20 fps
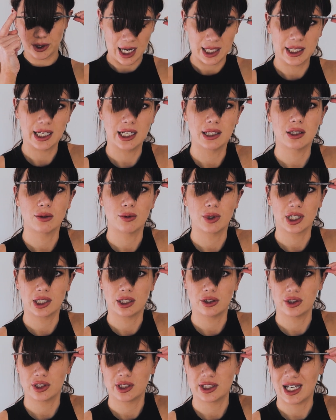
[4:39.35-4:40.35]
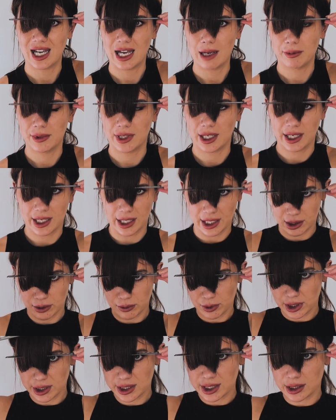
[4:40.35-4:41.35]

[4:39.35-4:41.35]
and then we're going to just tap that in with the